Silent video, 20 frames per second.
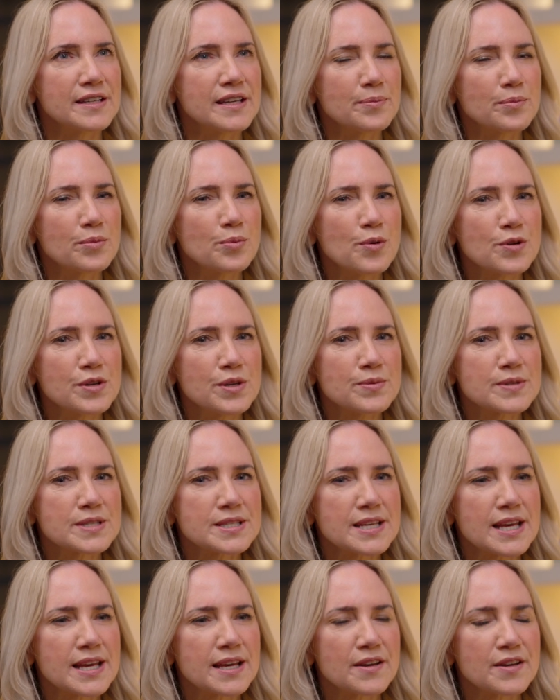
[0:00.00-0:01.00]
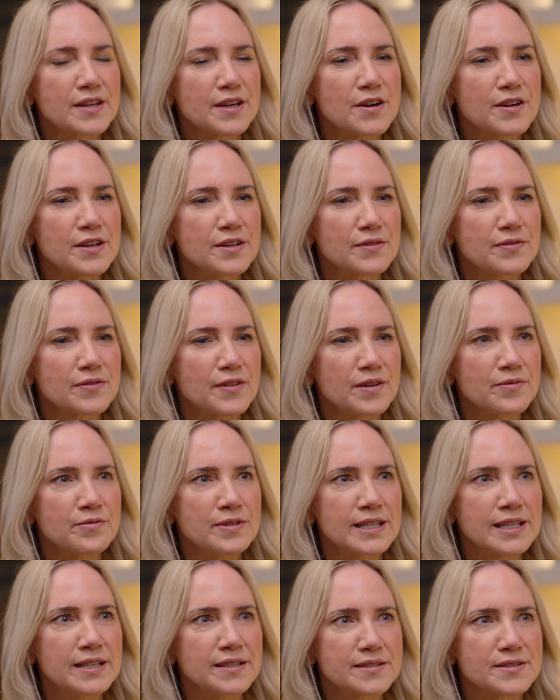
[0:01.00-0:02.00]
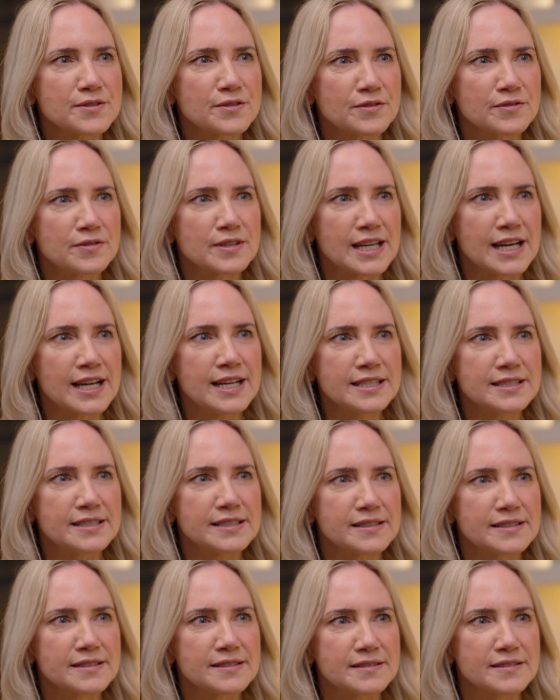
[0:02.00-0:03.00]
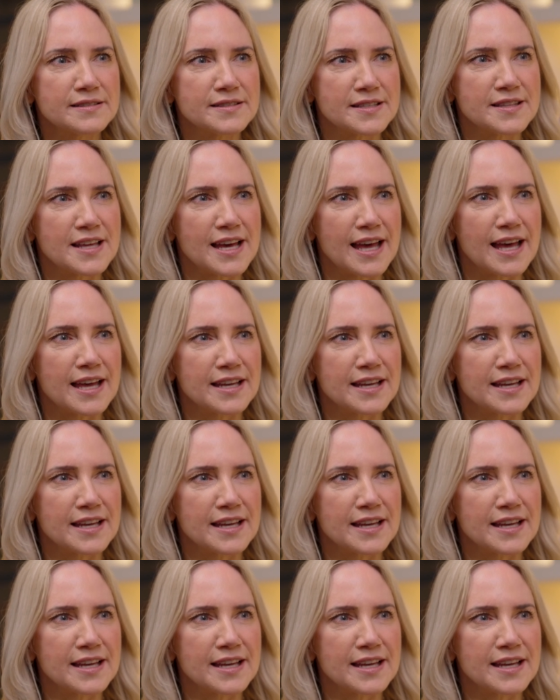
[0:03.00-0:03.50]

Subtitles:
what you were saying, I really sort of related to that.